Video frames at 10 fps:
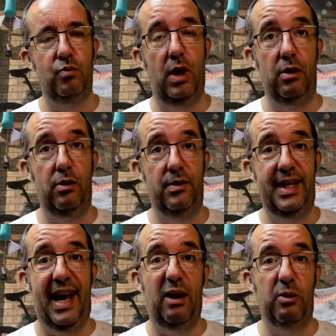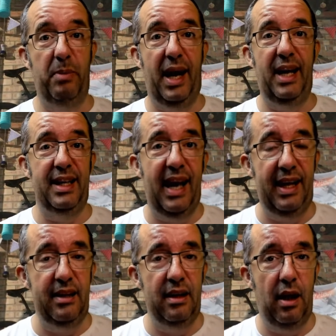well, now and back
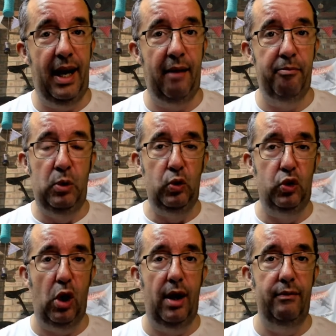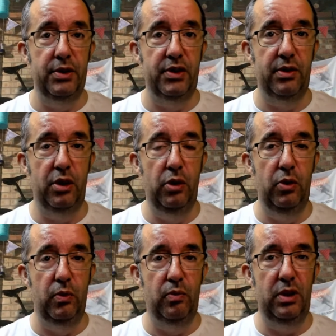then, I have more drivers
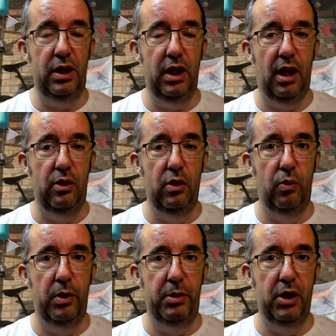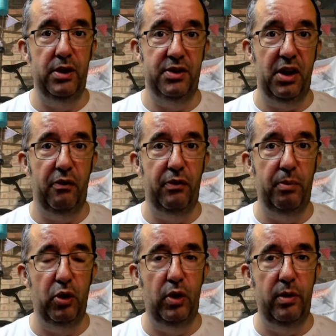who, you know, are with me on a
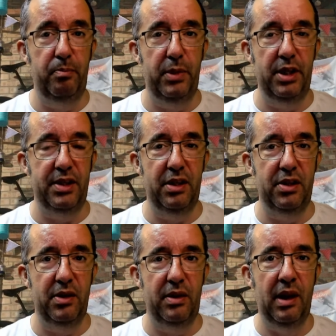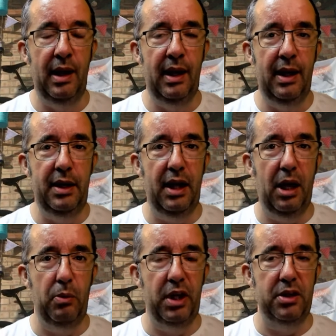self-employed business. And, you know,
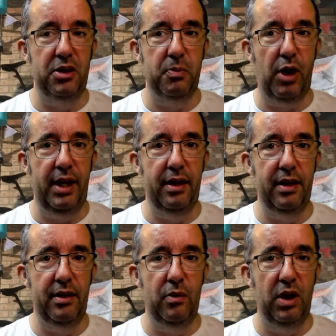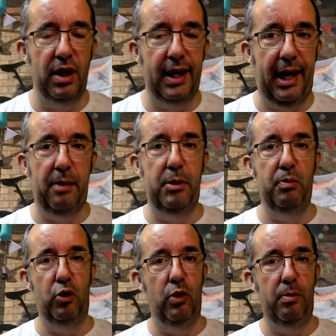we could spread the work out a bit
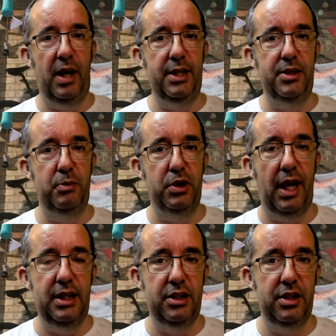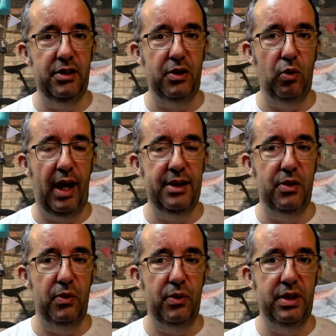more and made some changes and all that
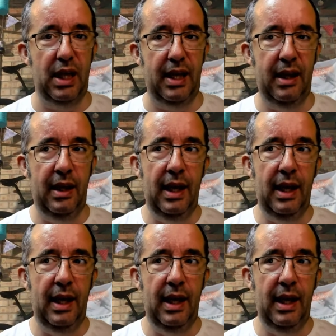sort of thing.